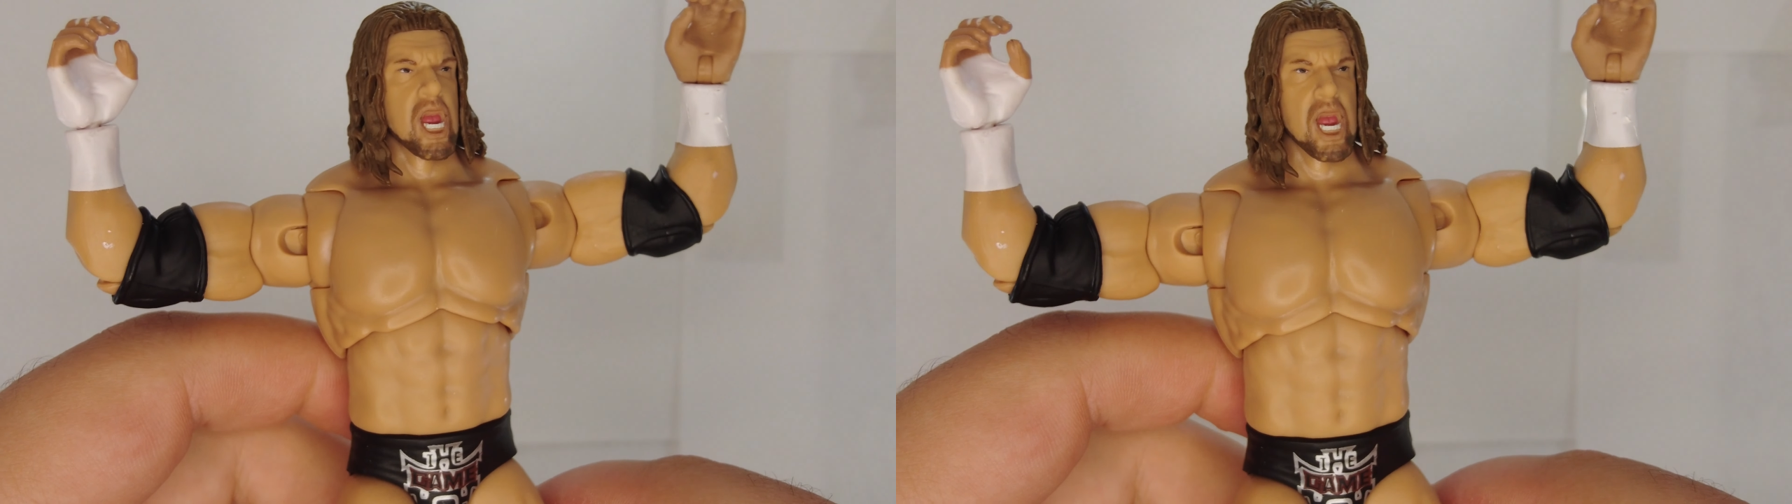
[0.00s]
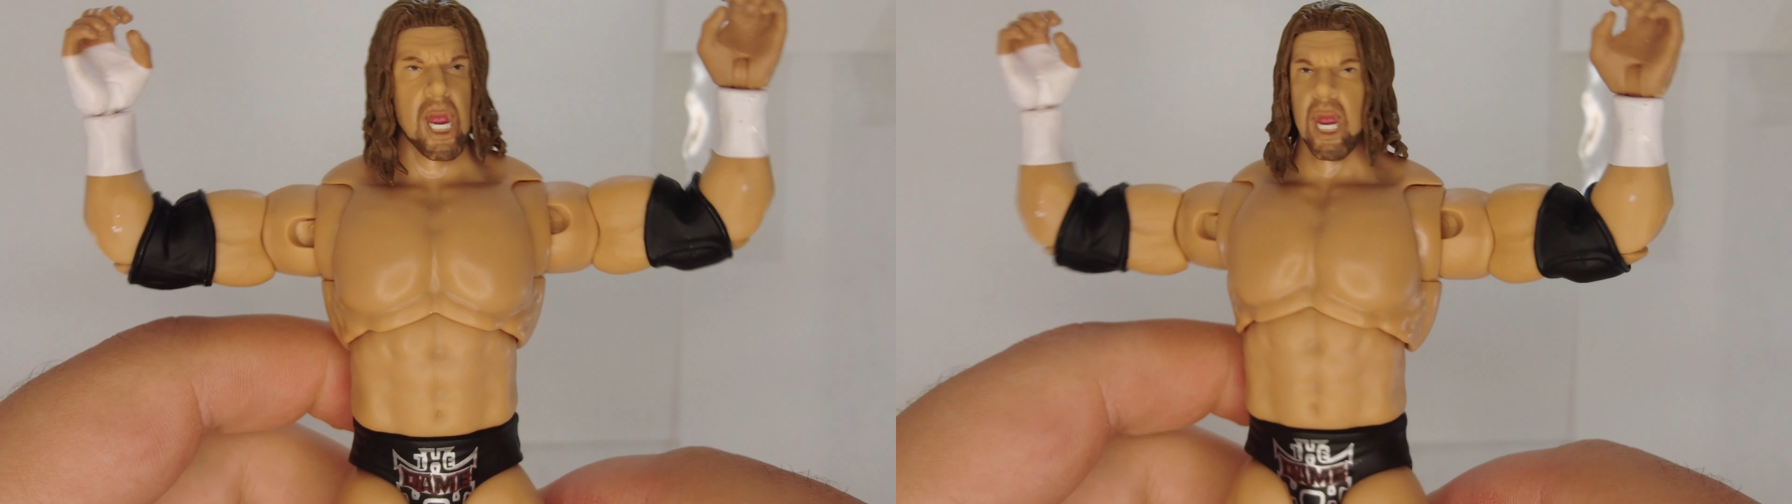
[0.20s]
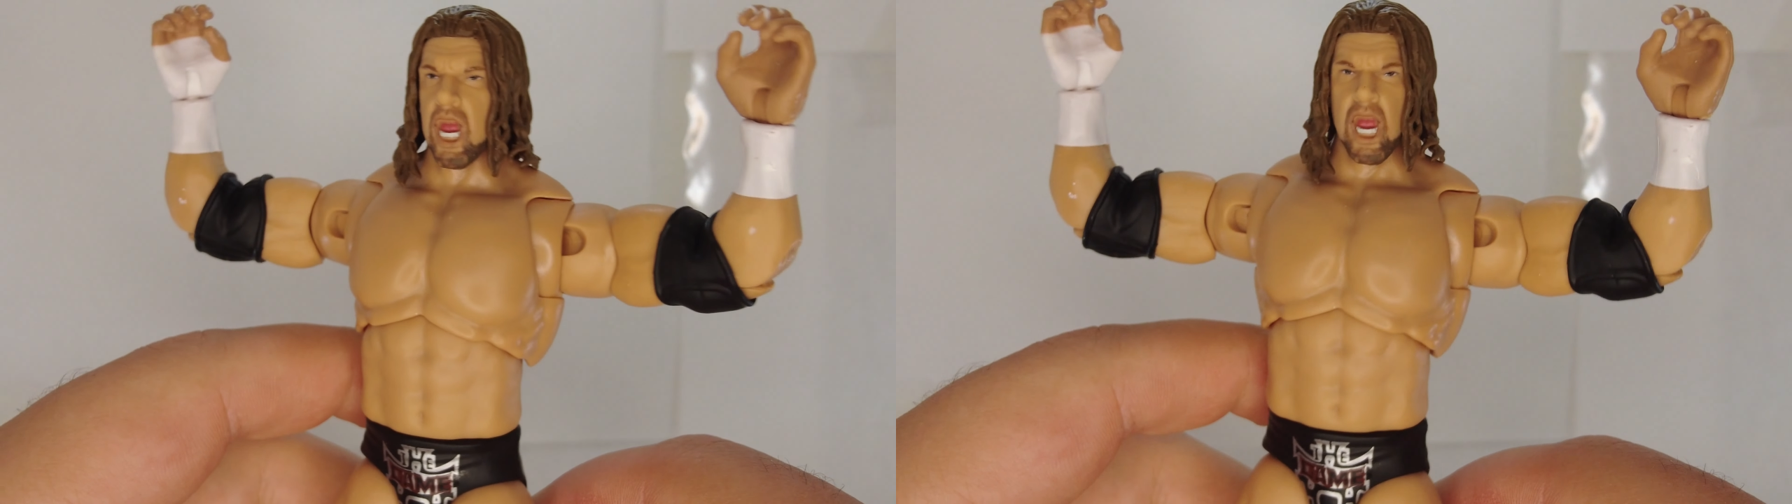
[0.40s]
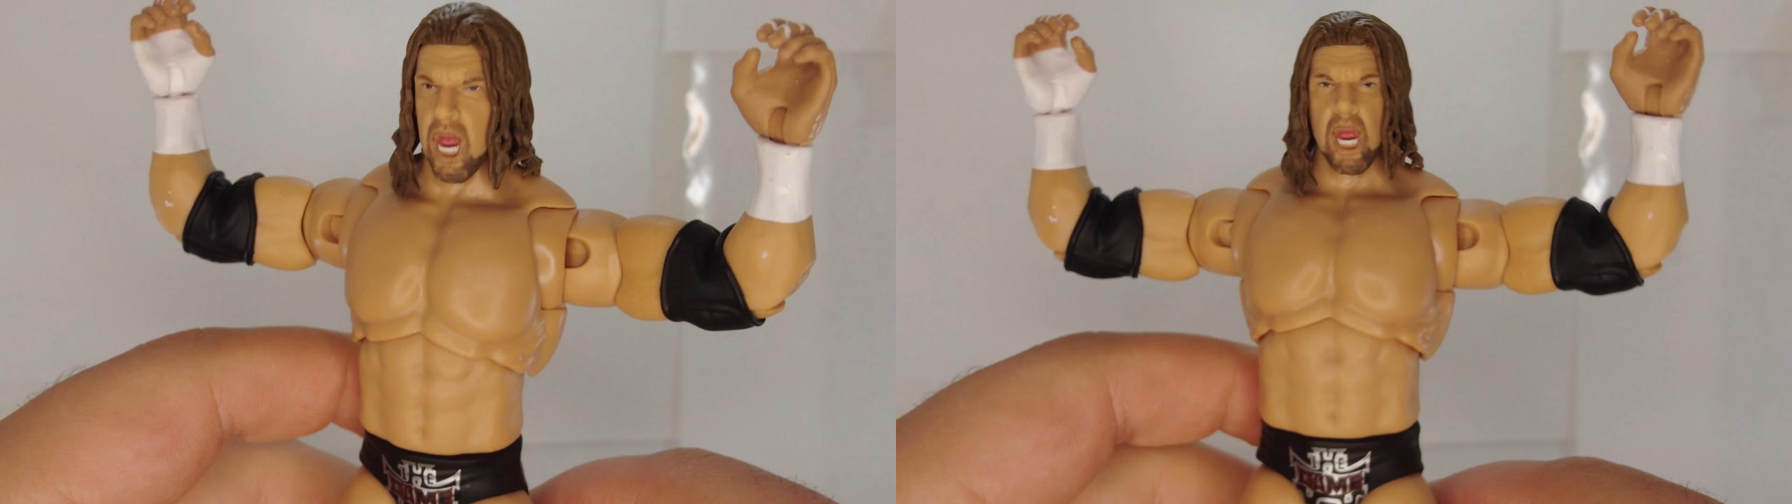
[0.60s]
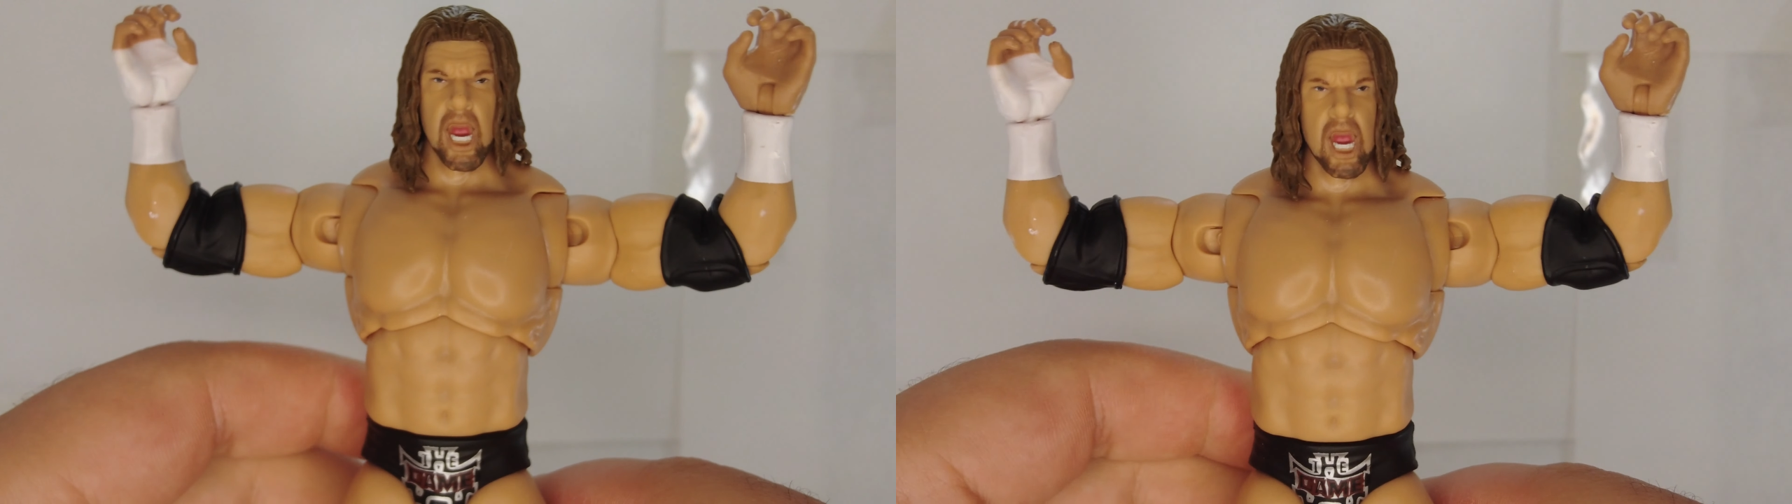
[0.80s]
Get as many
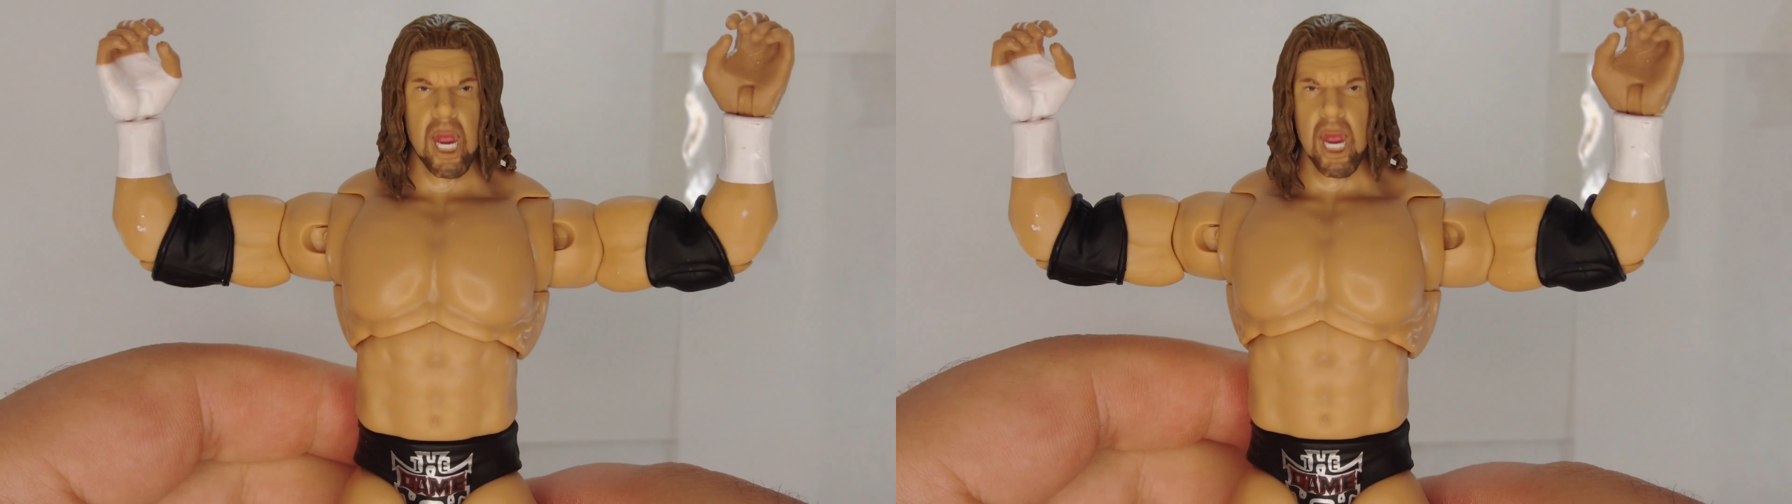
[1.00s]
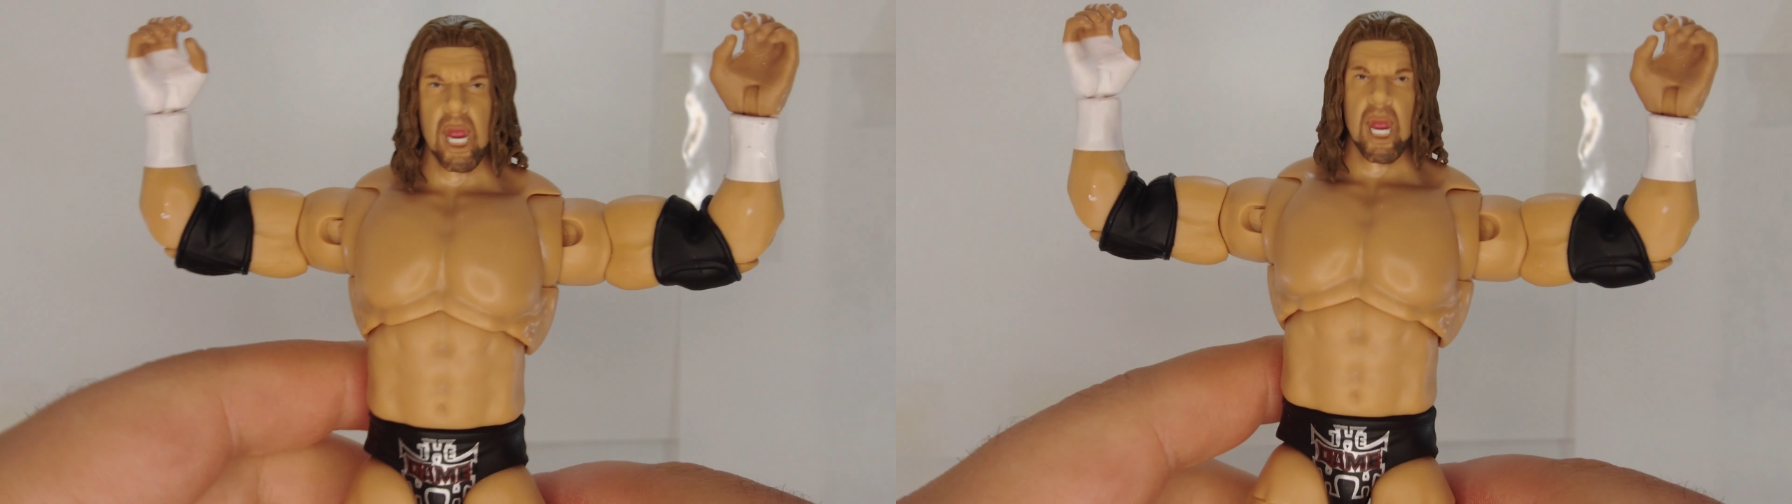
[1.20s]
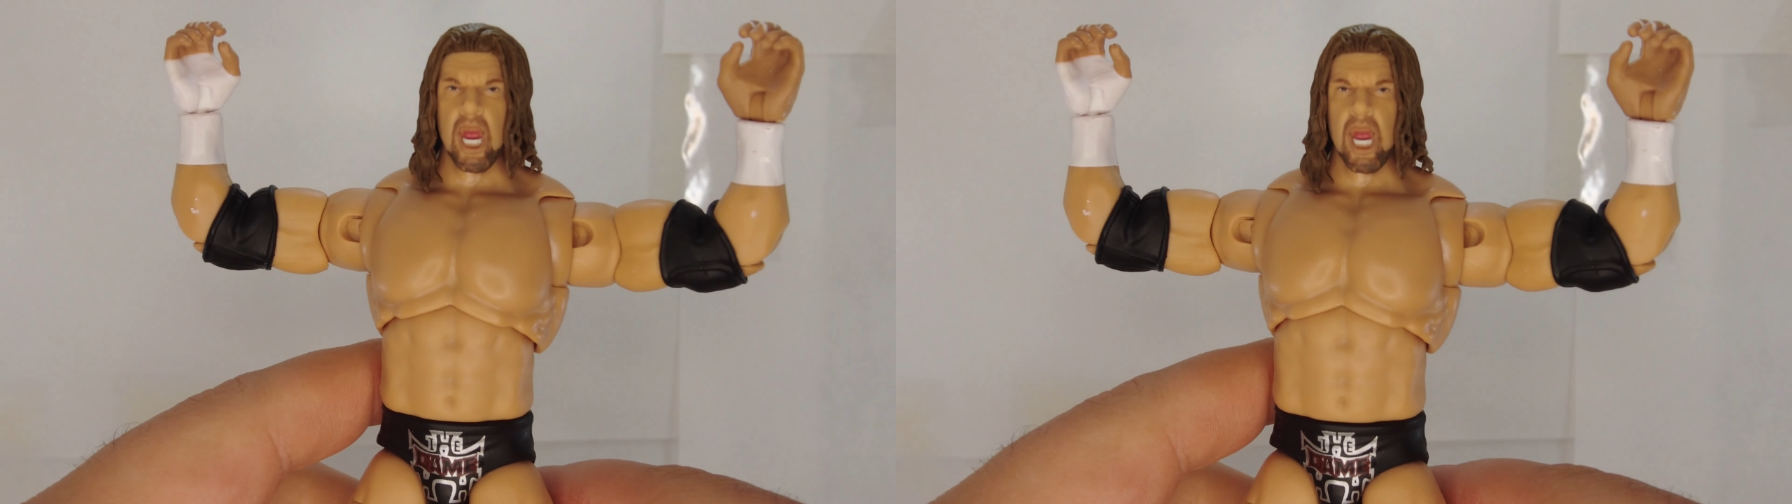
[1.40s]
accessories in